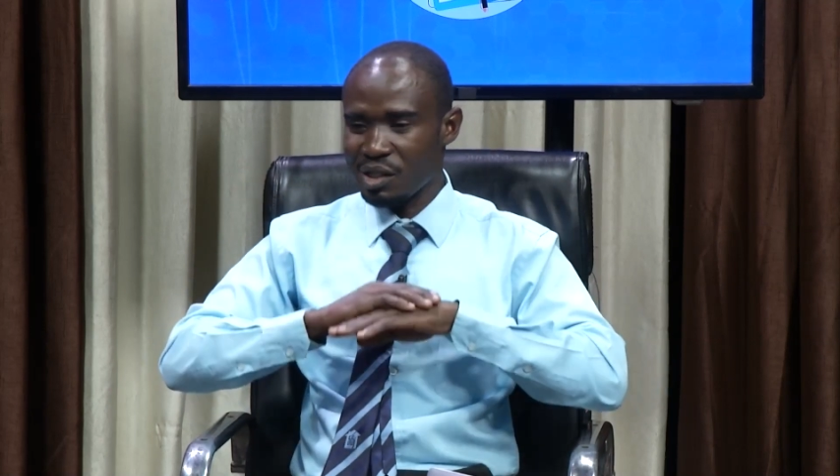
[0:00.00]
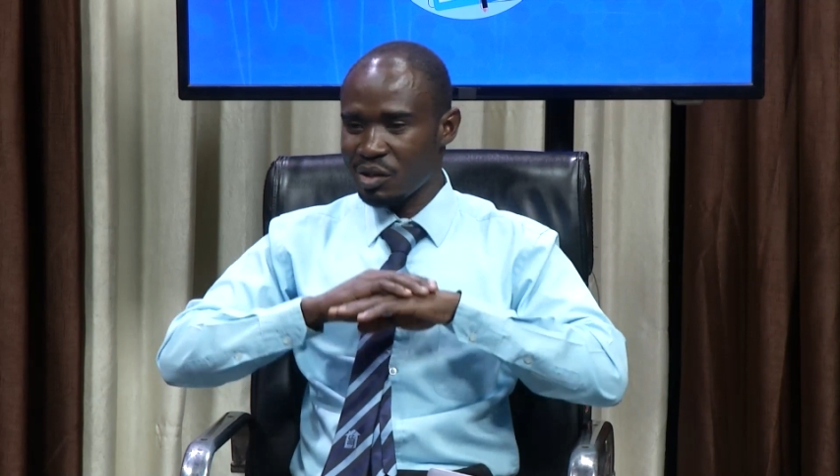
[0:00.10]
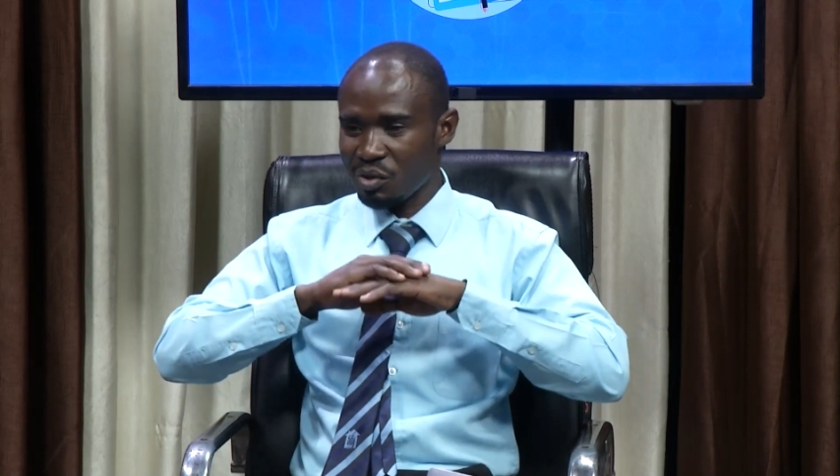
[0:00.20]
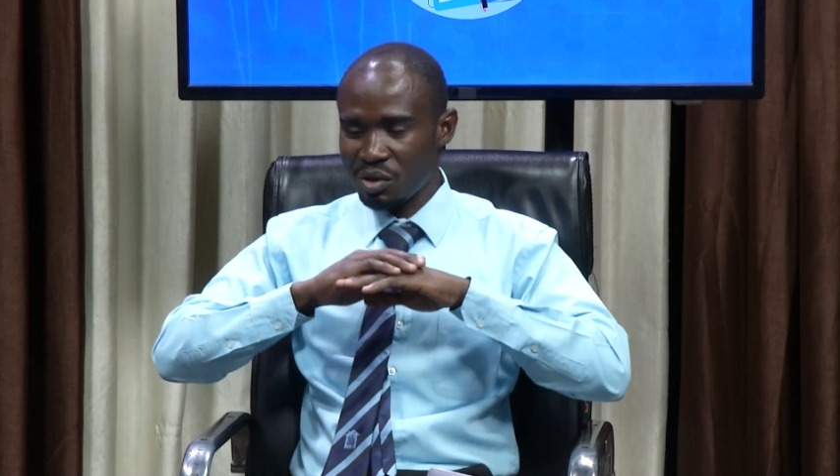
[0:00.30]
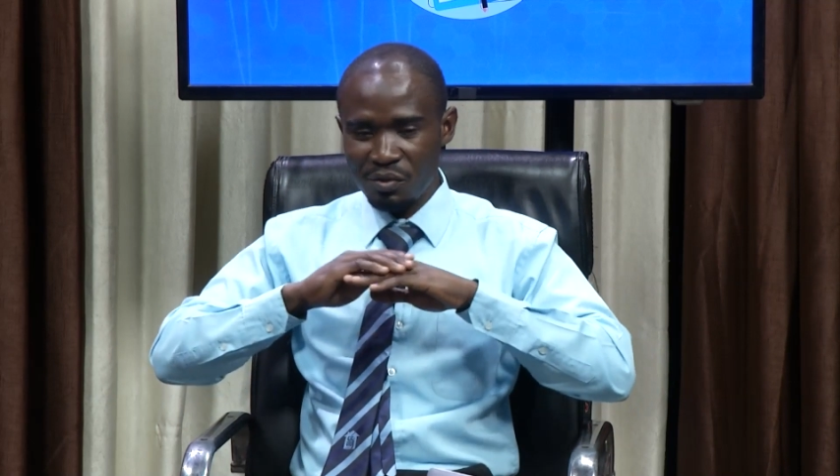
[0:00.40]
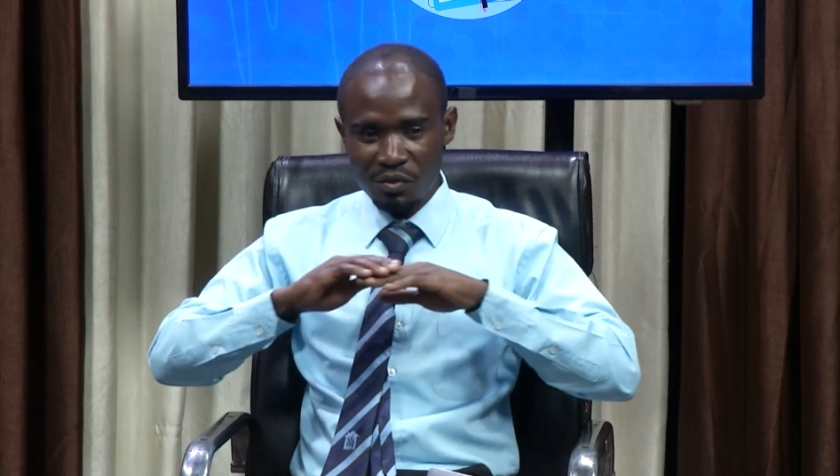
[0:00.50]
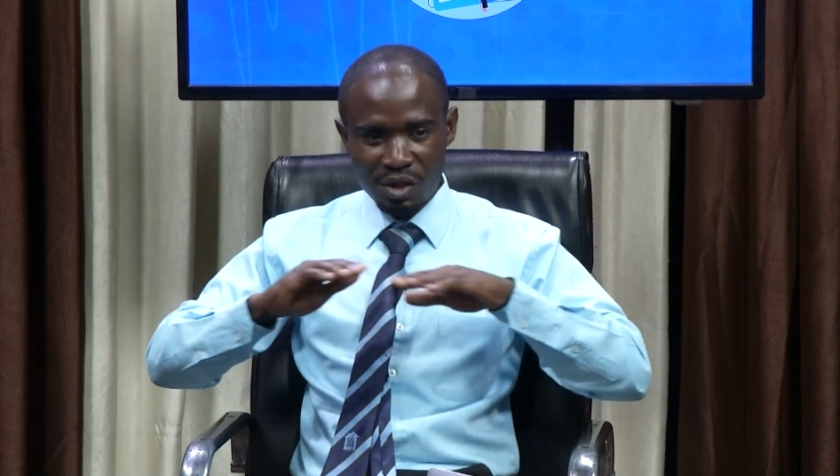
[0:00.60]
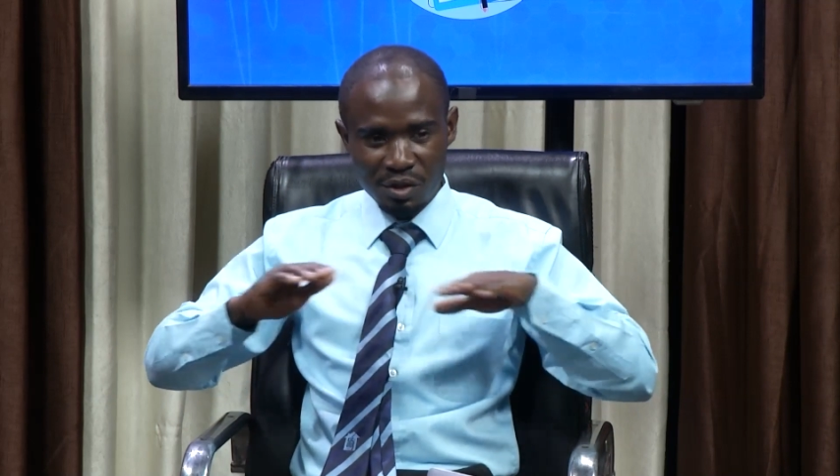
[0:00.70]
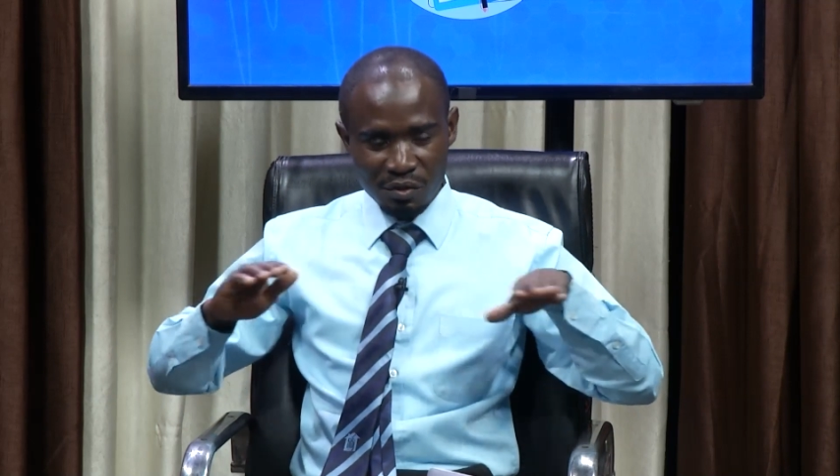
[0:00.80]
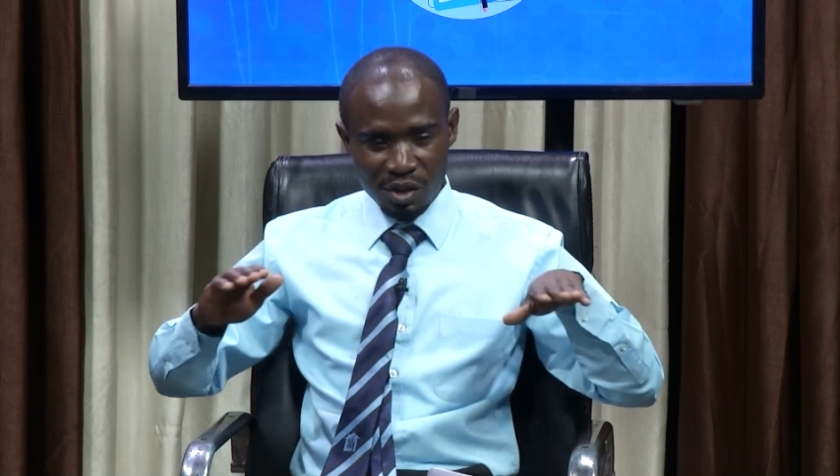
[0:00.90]
not
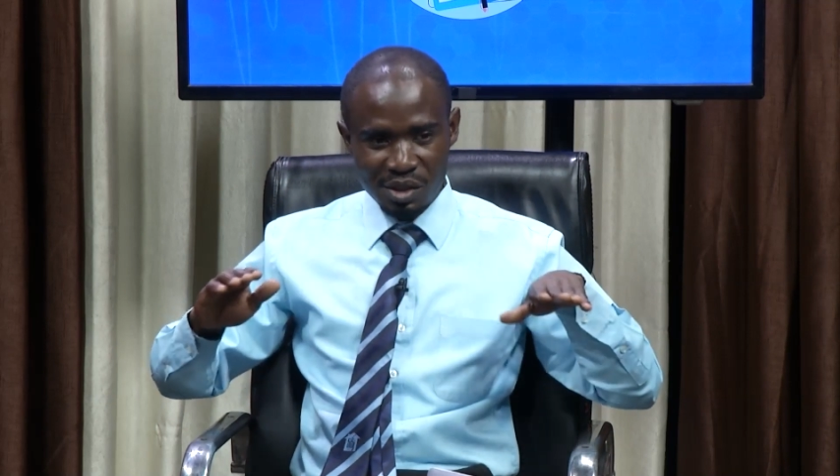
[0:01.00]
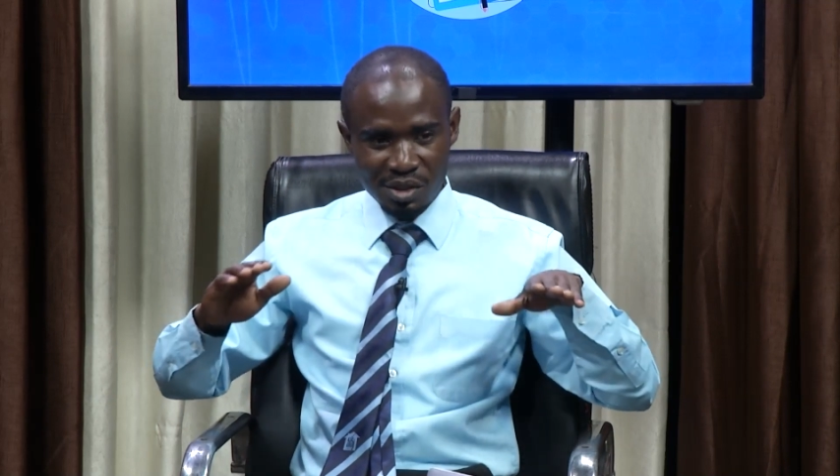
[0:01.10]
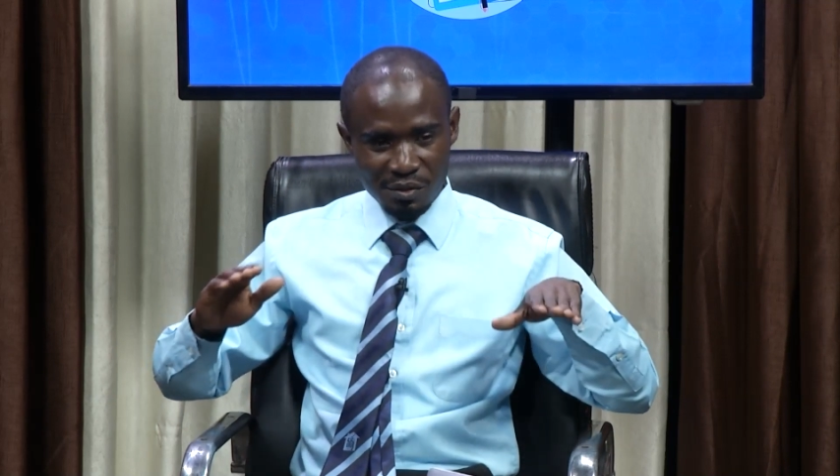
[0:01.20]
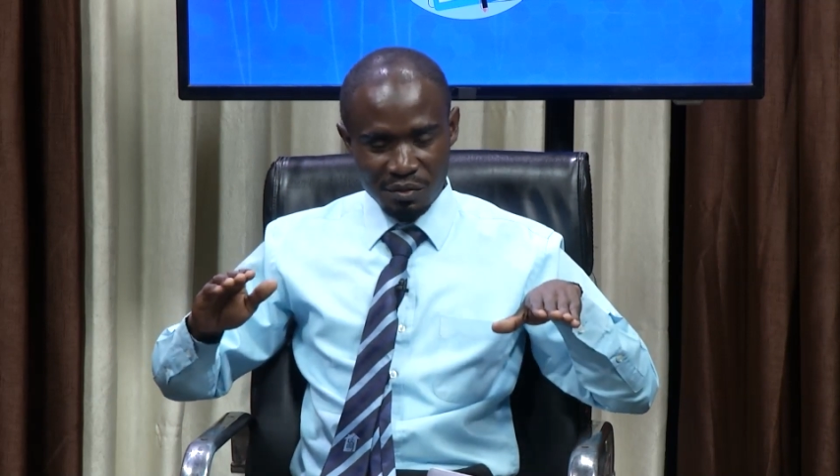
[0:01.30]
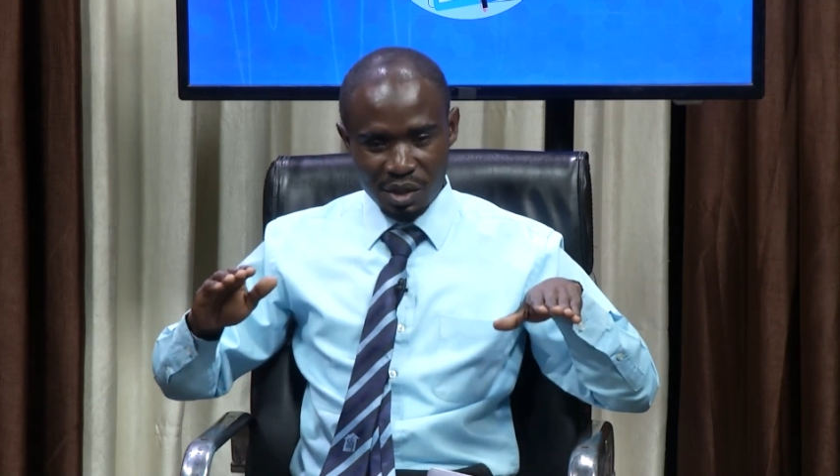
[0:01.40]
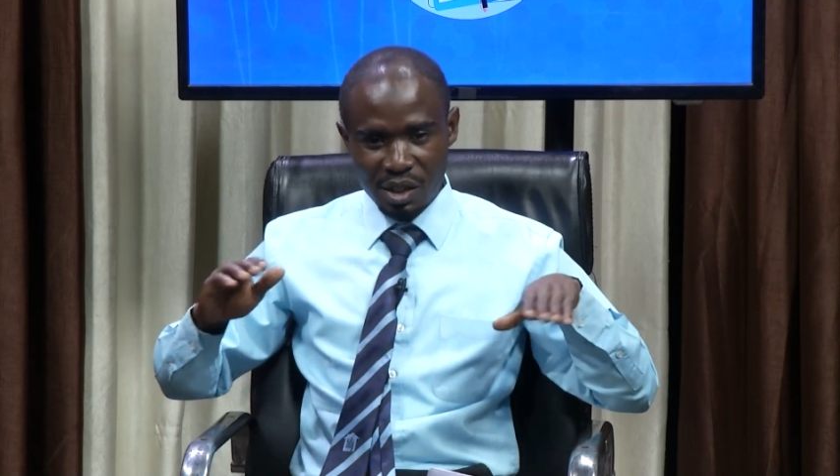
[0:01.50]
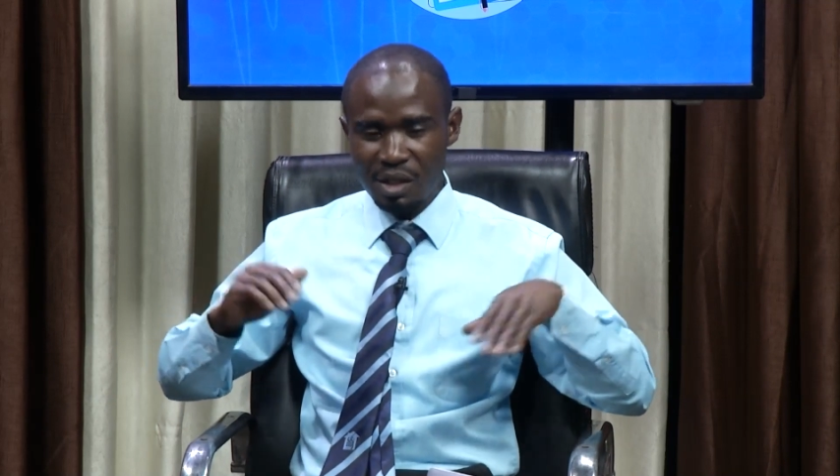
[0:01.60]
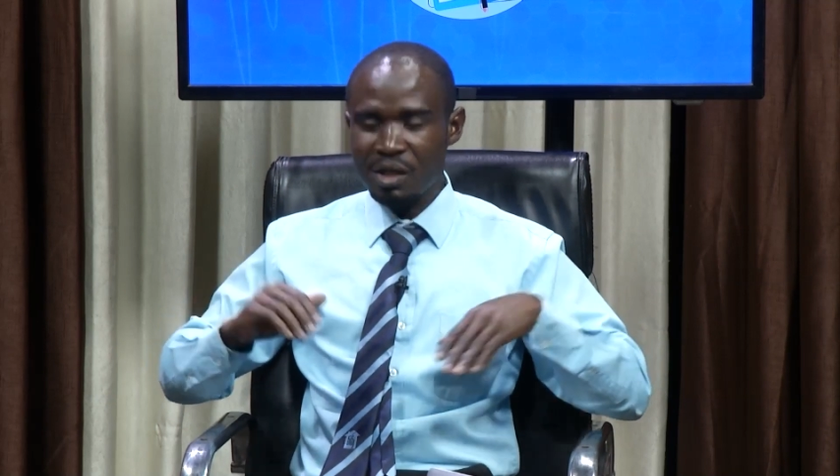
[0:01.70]
very, very severe,